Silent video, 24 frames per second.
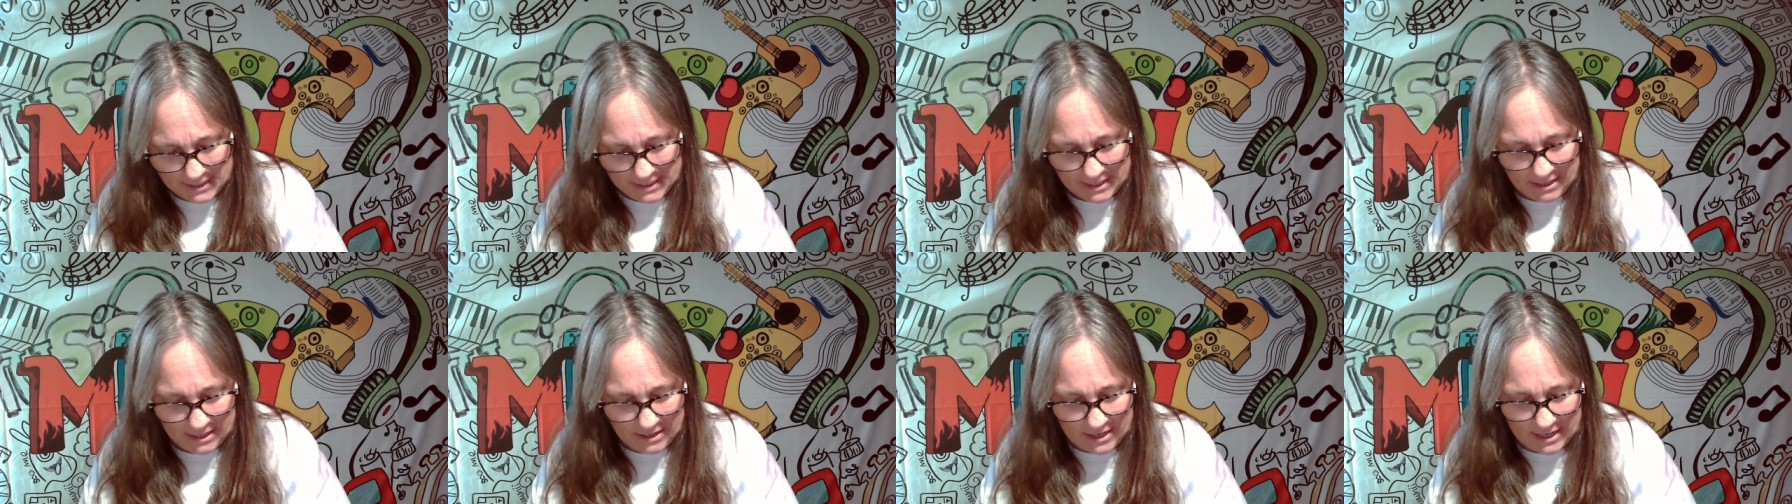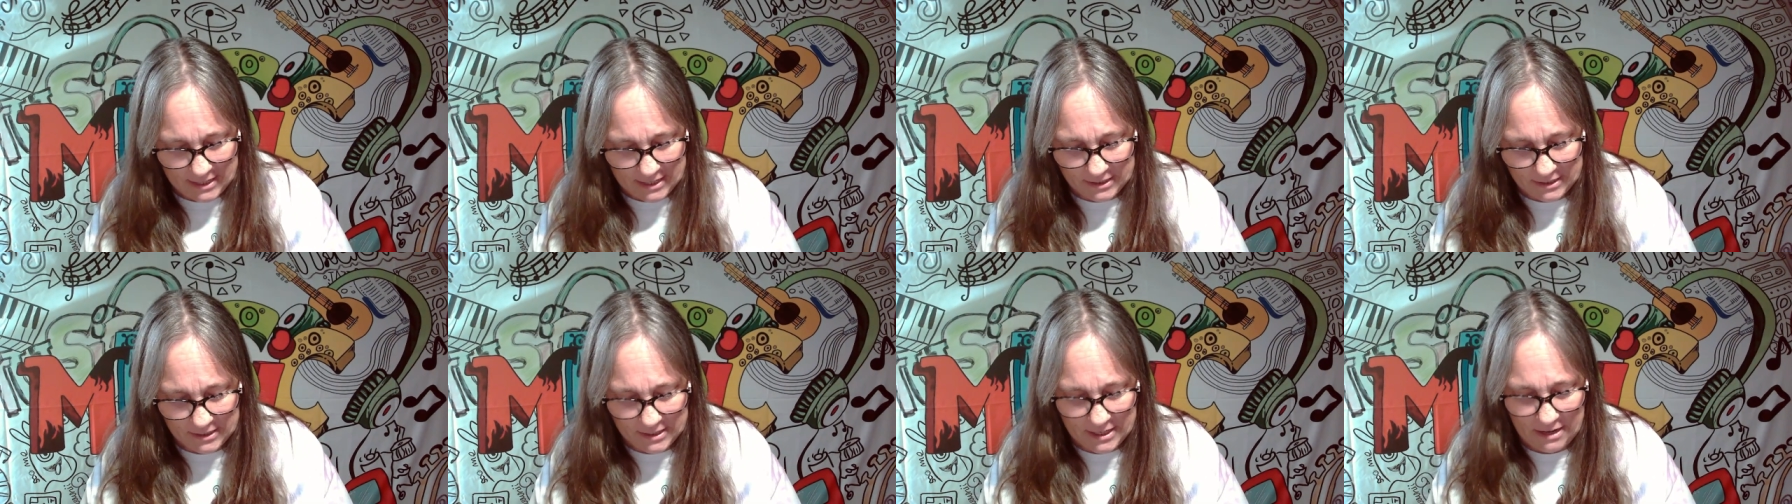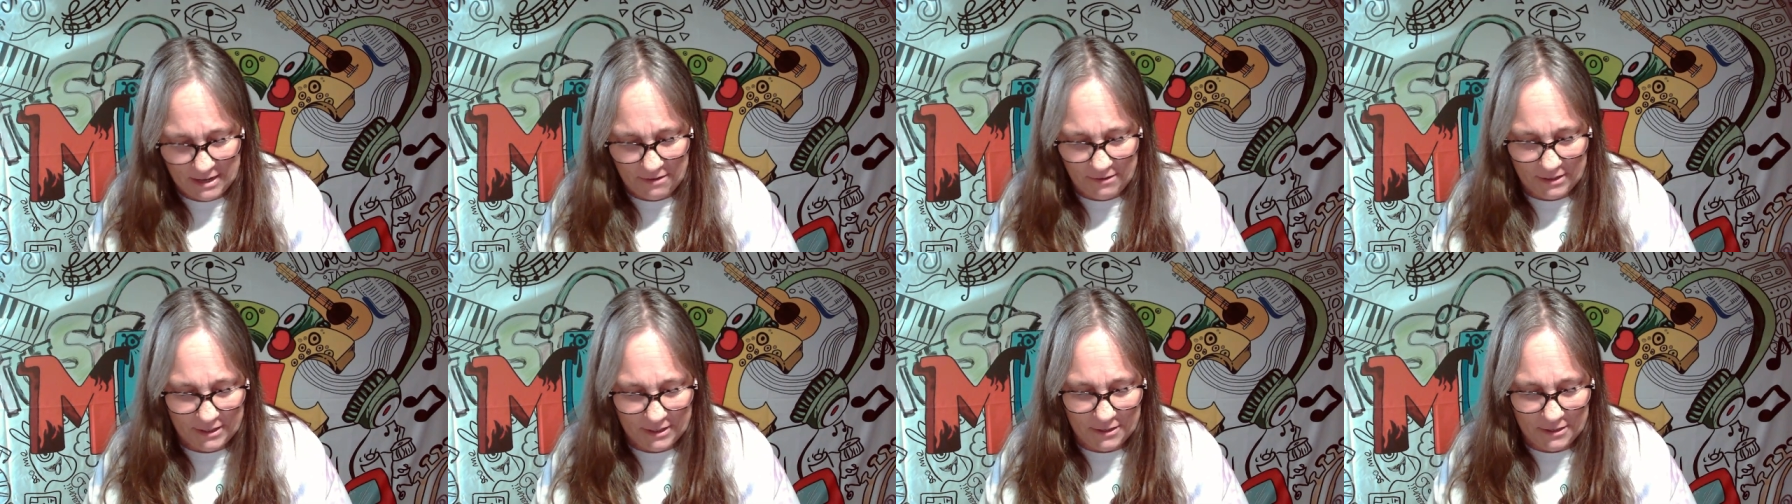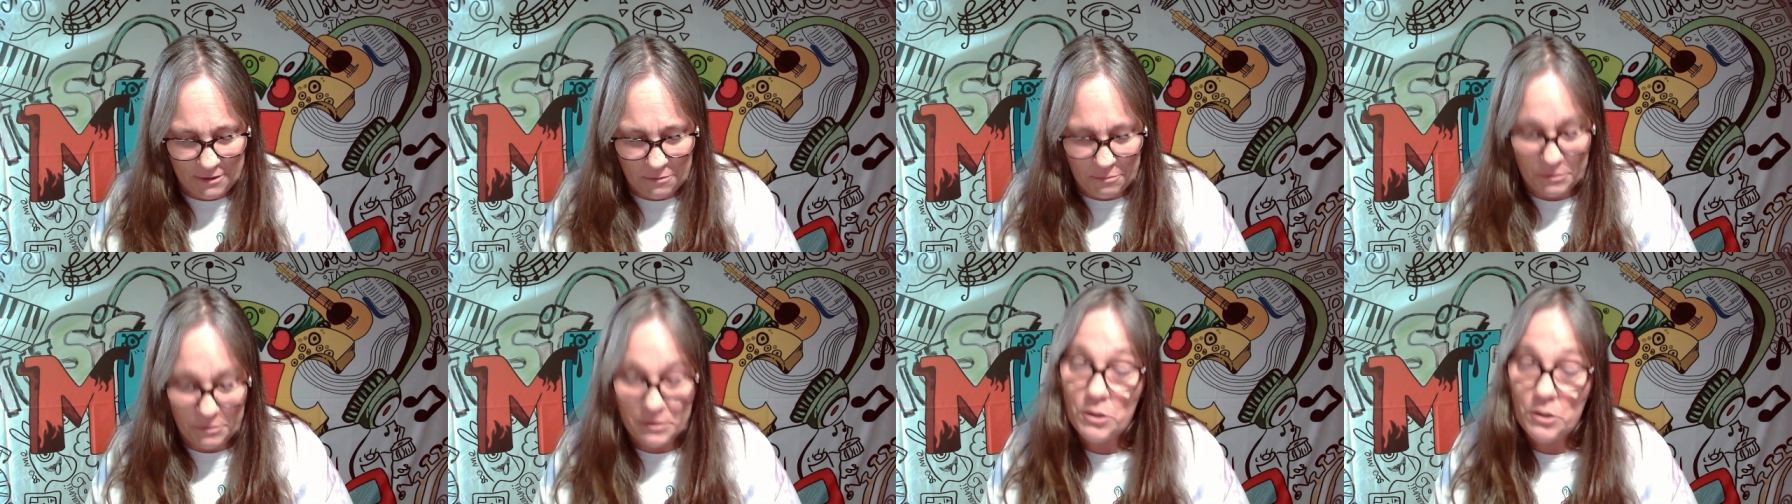All right, so now we're going to
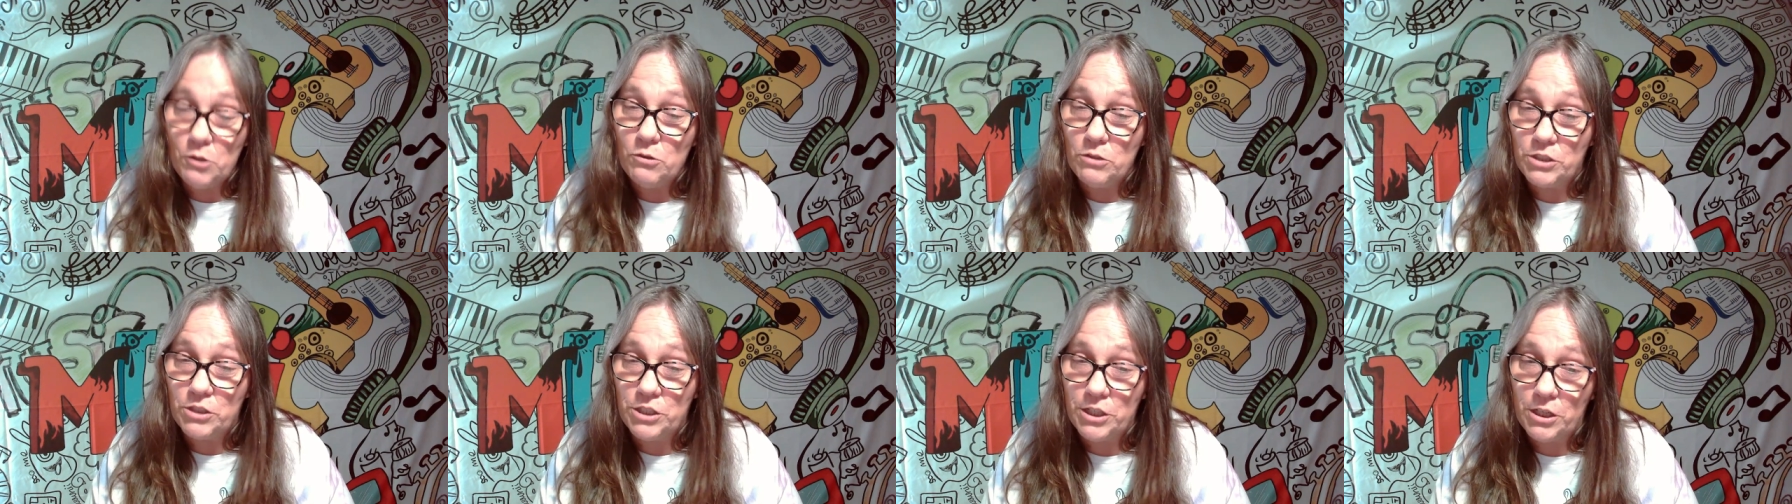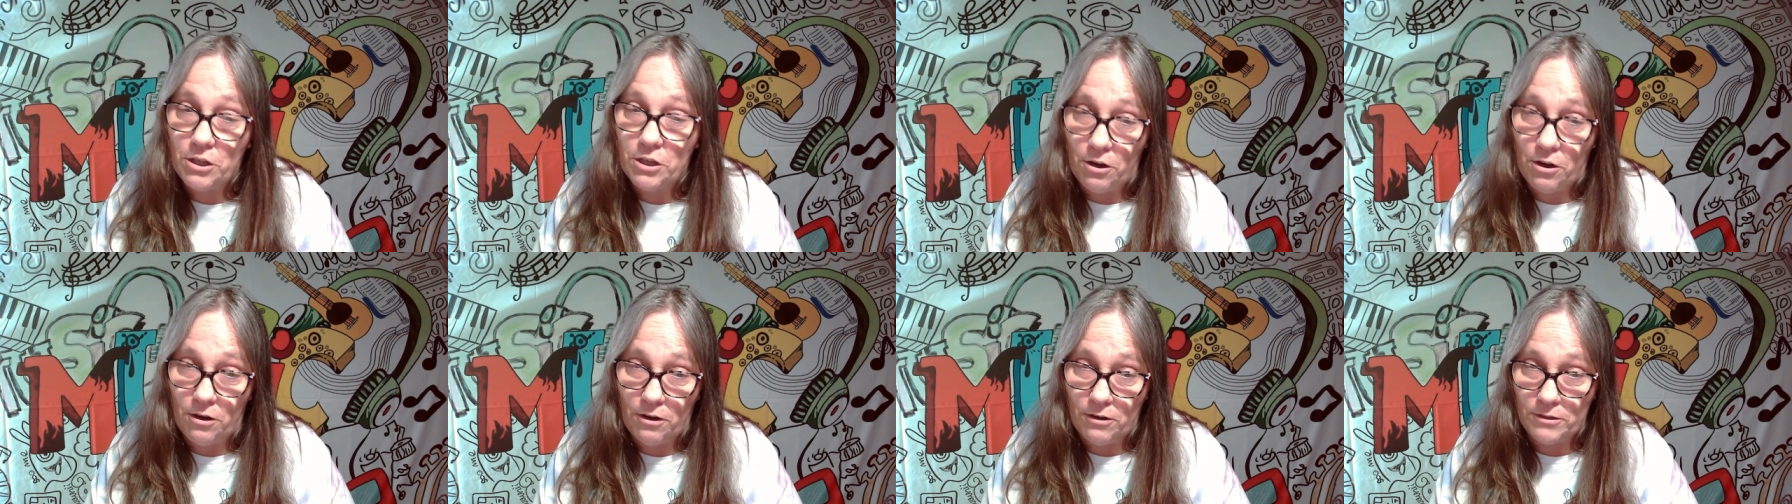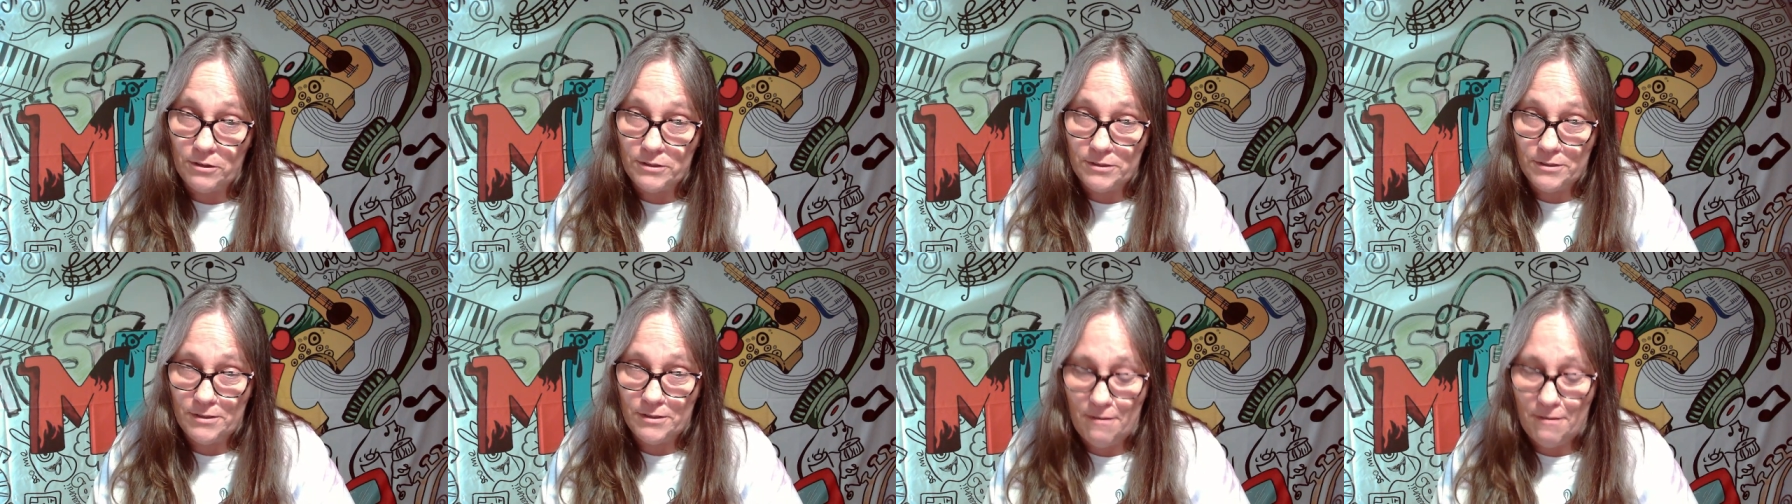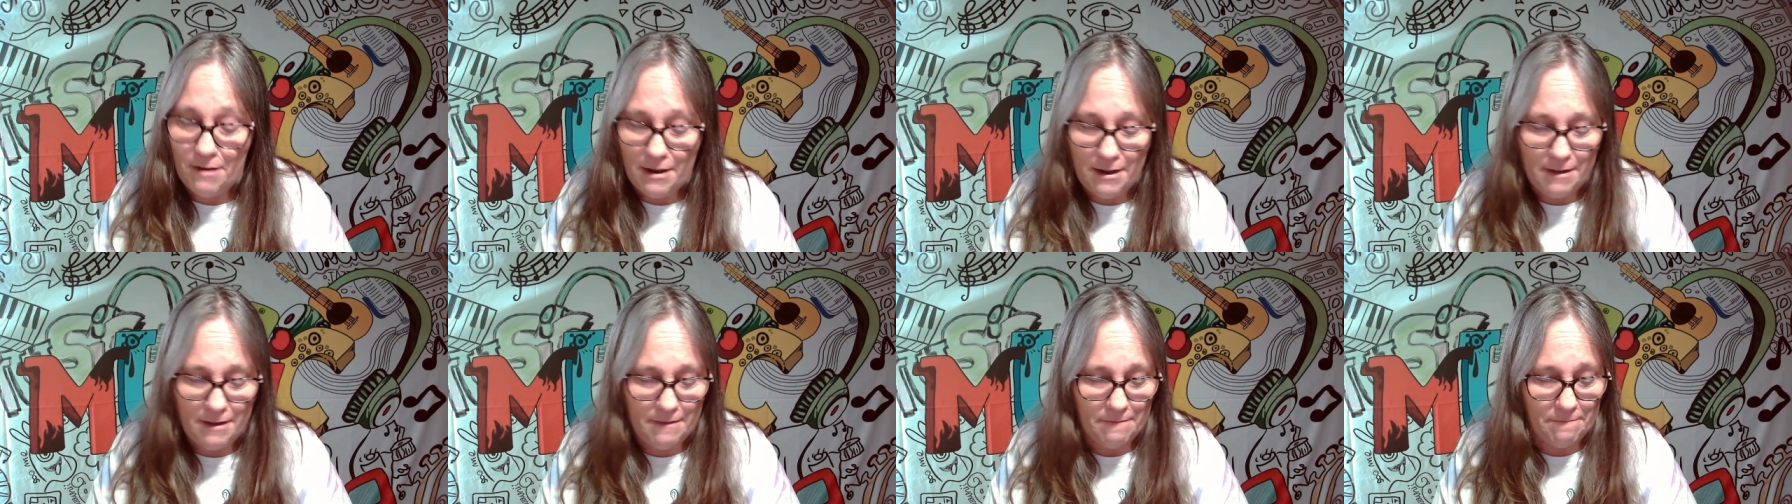open the Ooshie cards. All
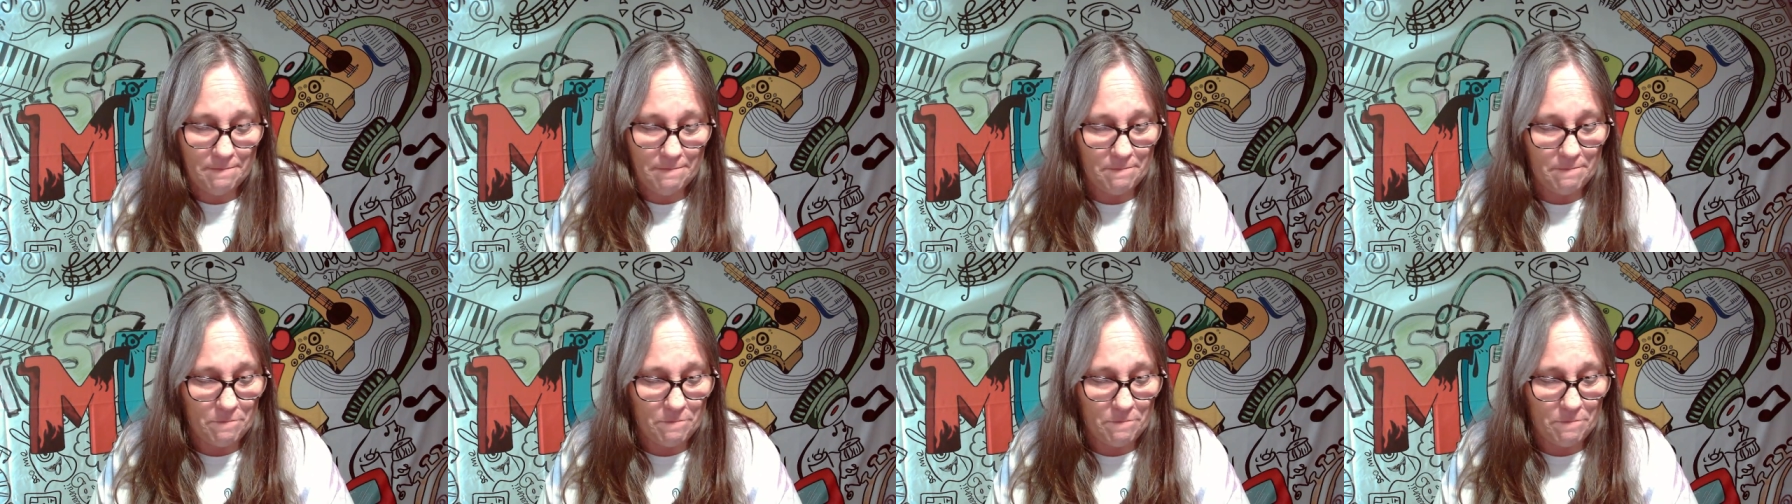right.